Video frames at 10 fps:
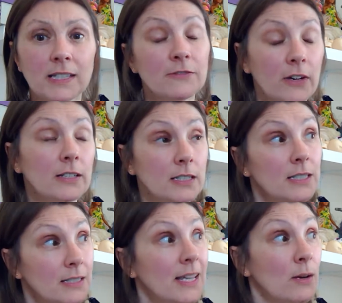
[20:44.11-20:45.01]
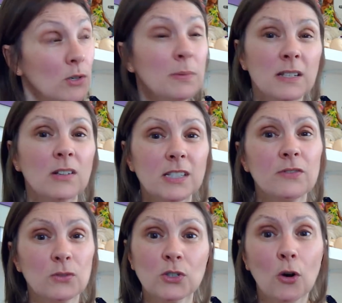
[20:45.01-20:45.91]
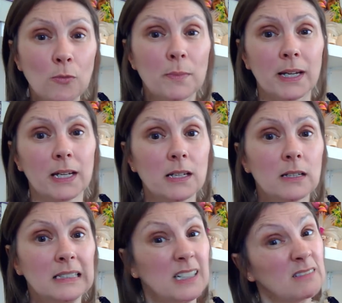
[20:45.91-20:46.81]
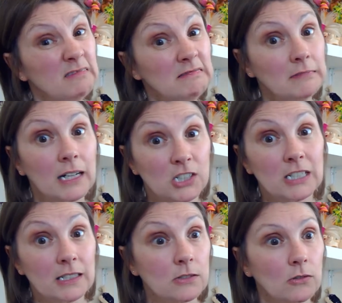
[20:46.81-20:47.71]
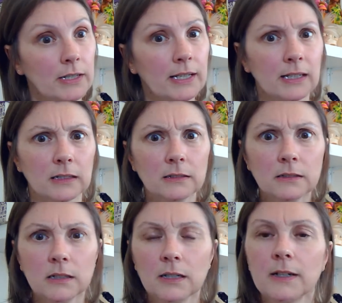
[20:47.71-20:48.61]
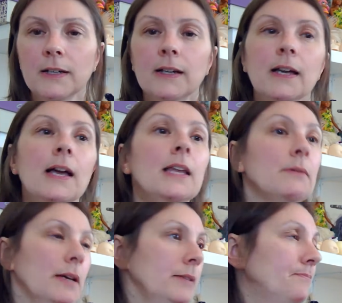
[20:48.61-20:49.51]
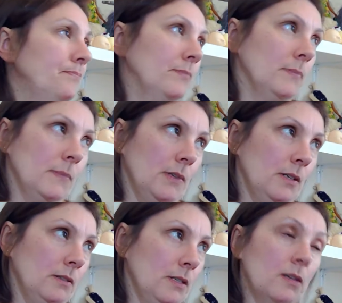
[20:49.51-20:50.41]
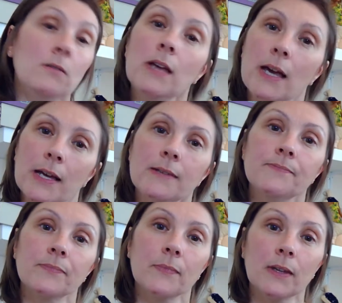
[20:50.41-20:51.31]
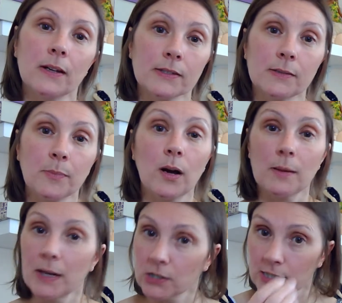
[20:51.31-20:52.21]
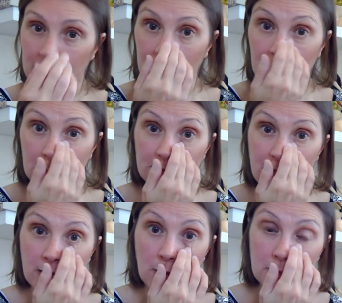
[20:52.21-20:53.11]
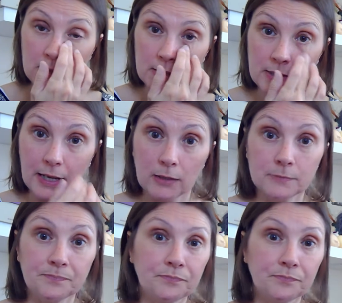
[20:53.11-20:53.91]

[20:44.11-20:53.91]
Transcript: In fact, I did say it would have been nice if you told me. Actually, it's not here. Anyway, I said, okay. I said, but I'm actually getting a bit fed up with this now.